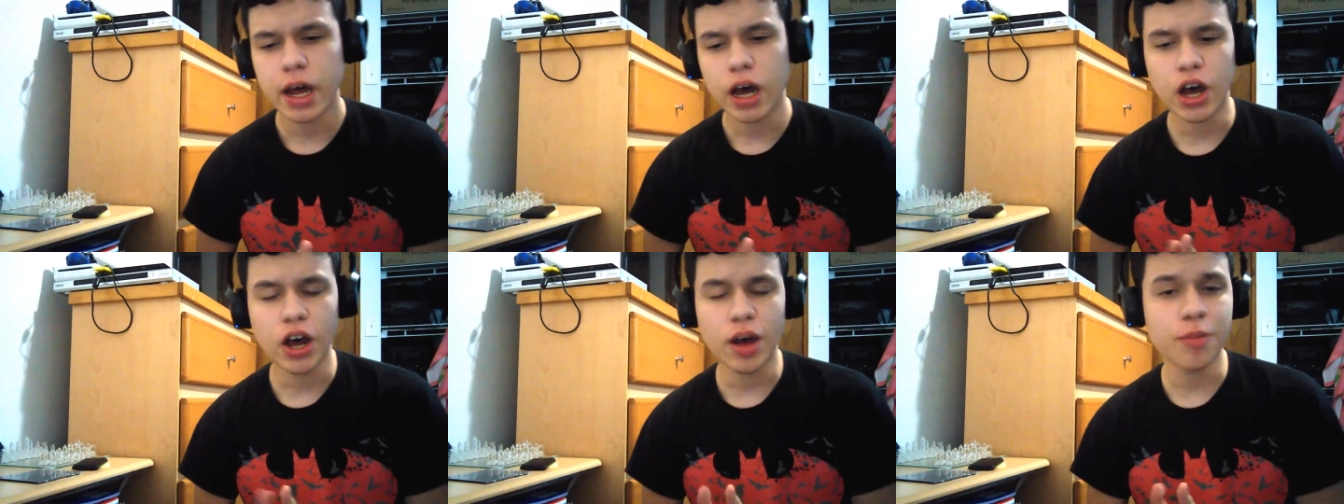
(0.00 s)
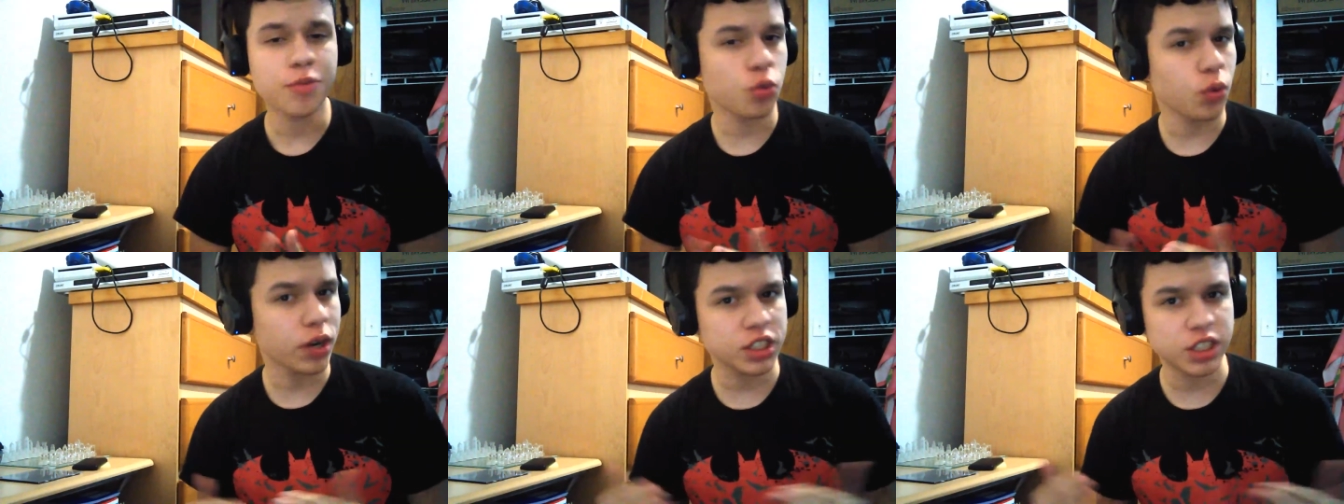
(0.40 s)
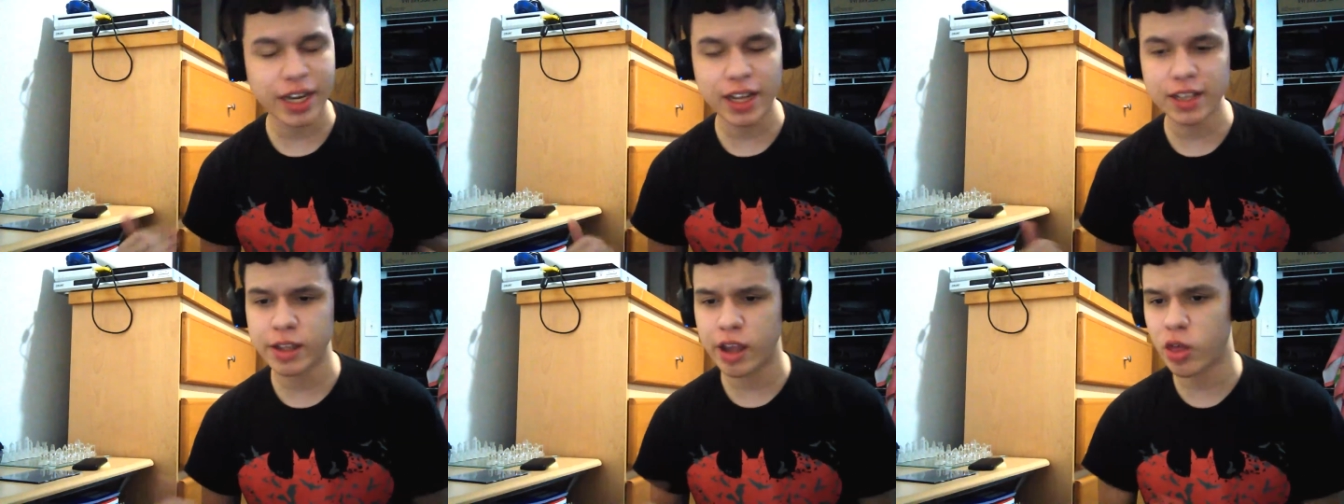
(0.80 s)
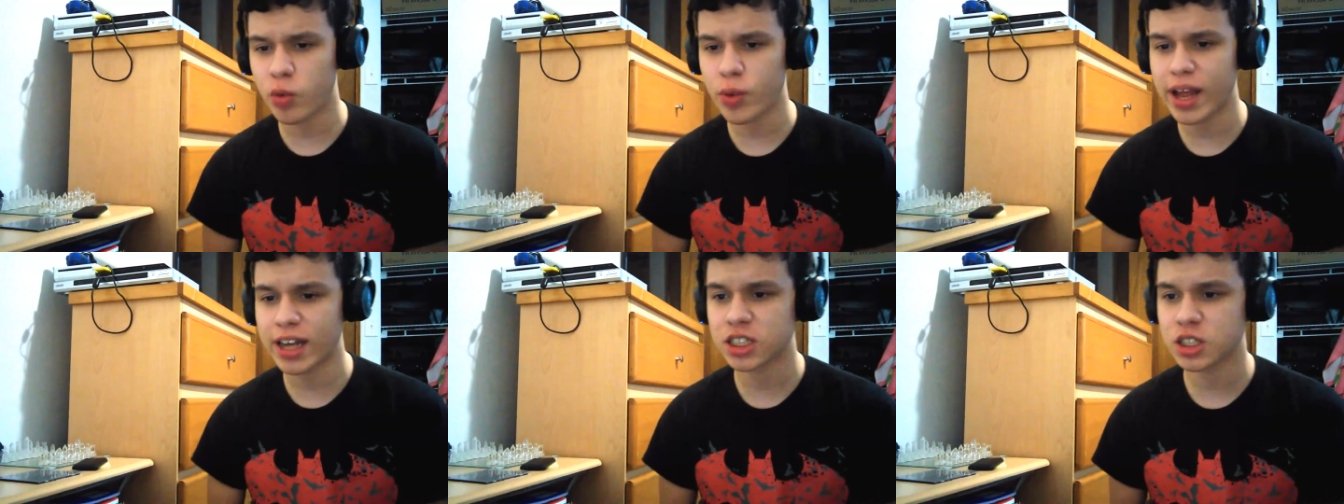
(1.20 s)
Uh, if you want to check out the other
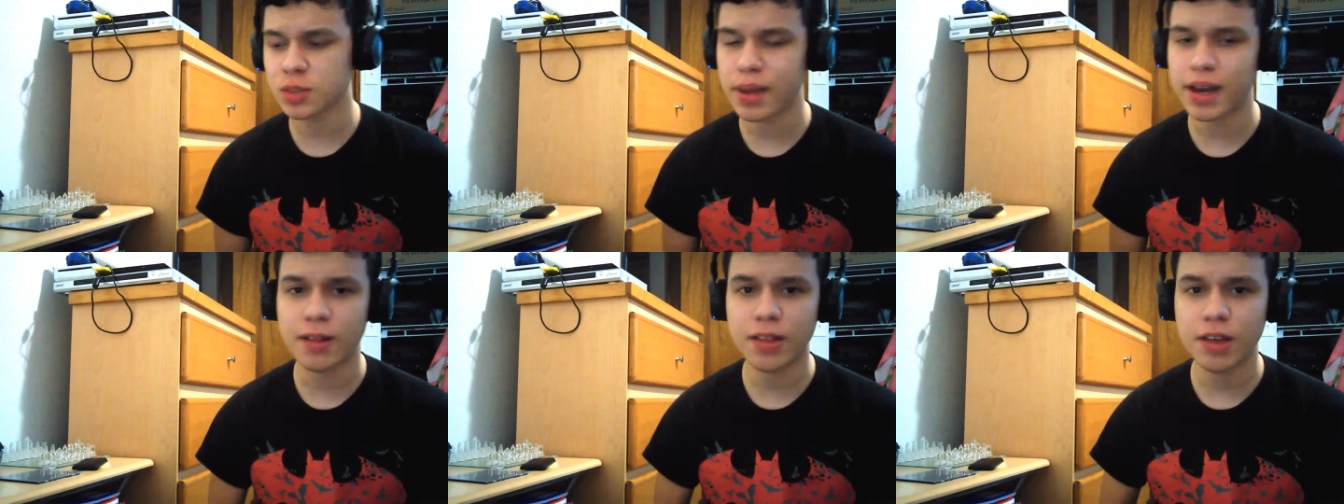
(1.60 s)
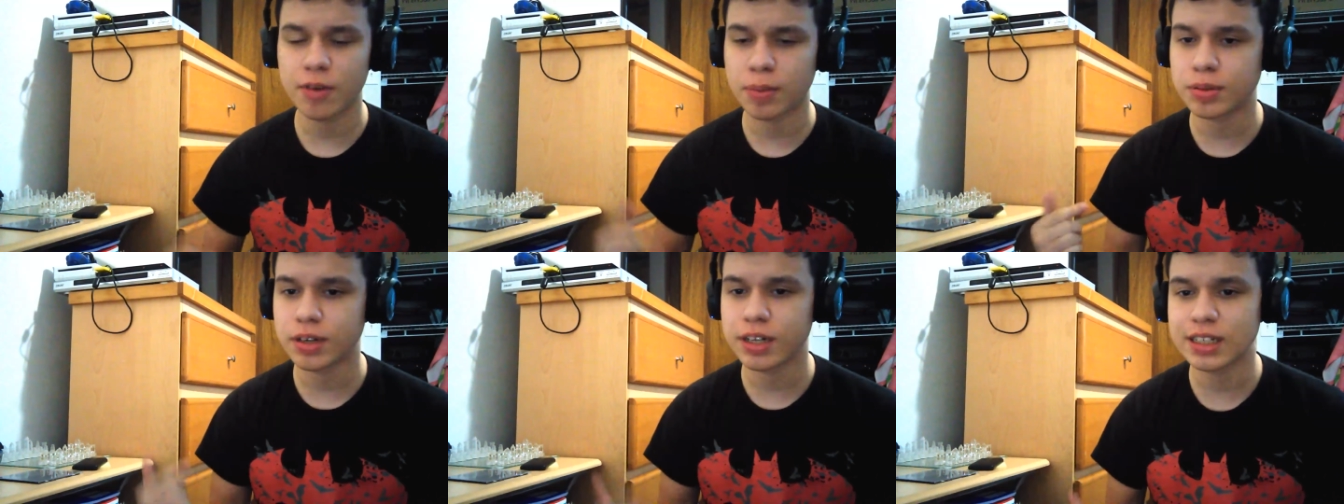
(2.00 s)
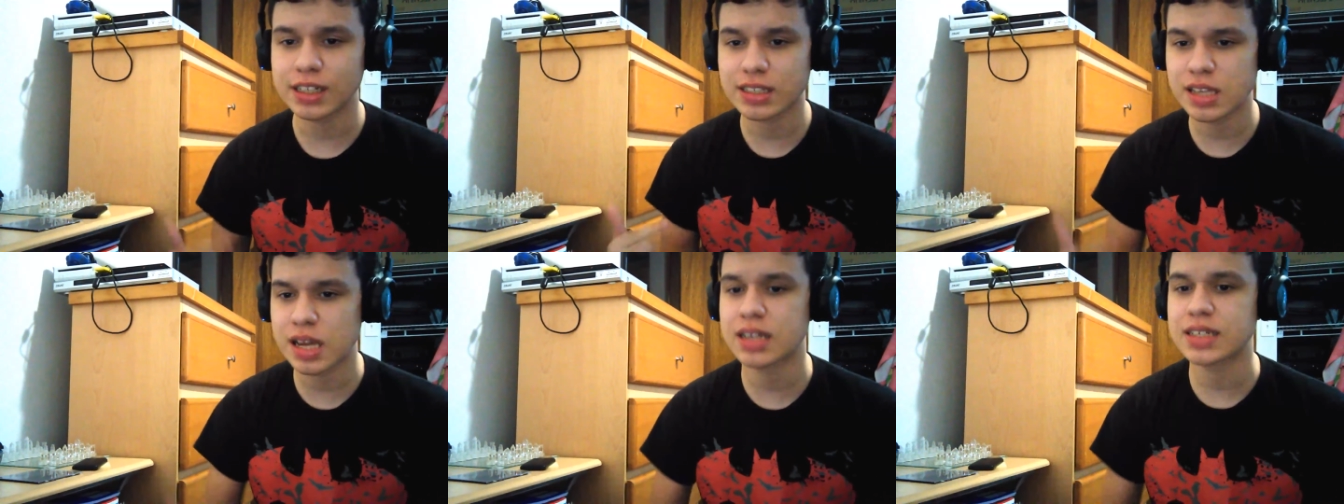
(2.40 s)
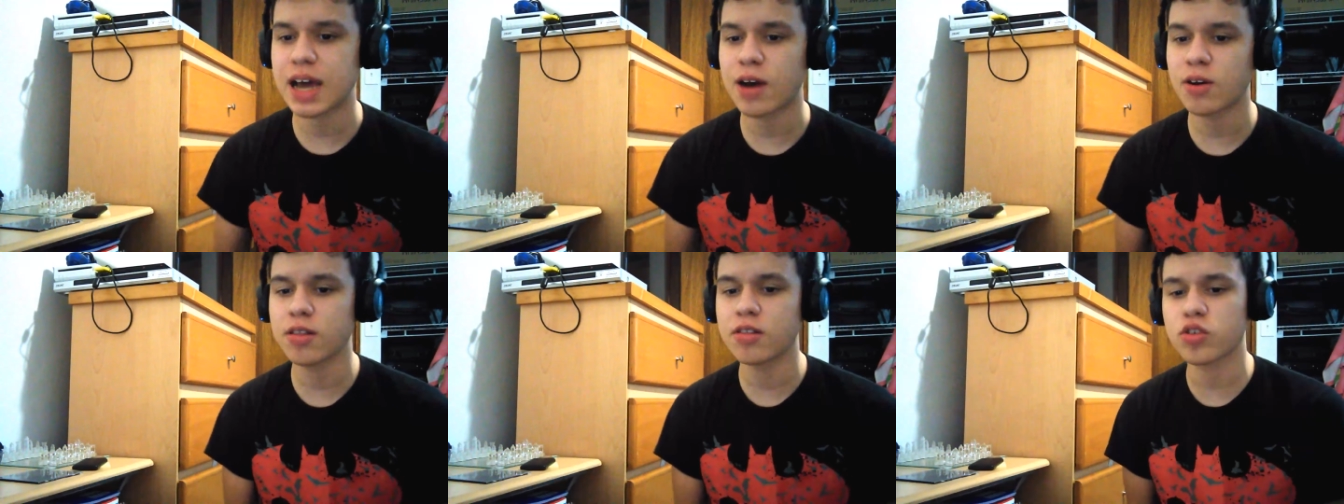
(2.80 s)
reactions, man, I'll leave a playlist link
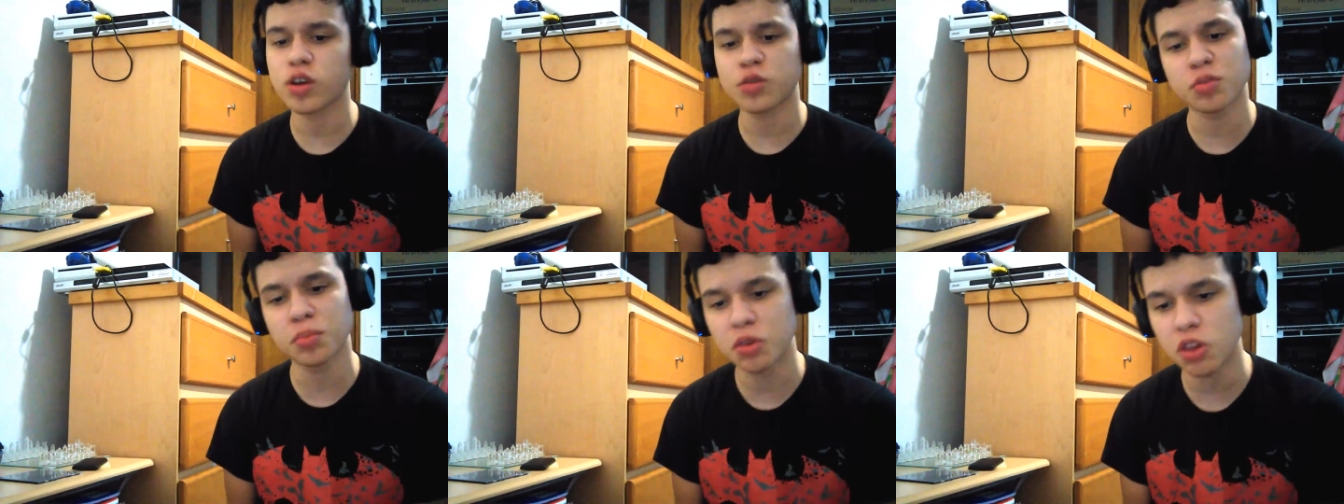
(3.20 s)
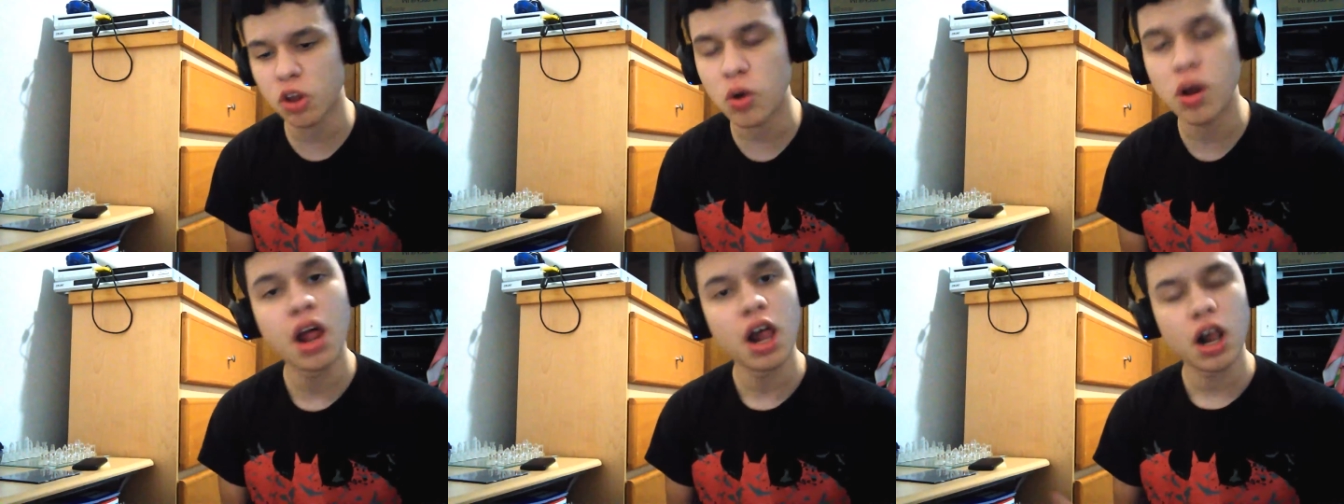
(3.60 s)
down in the description below,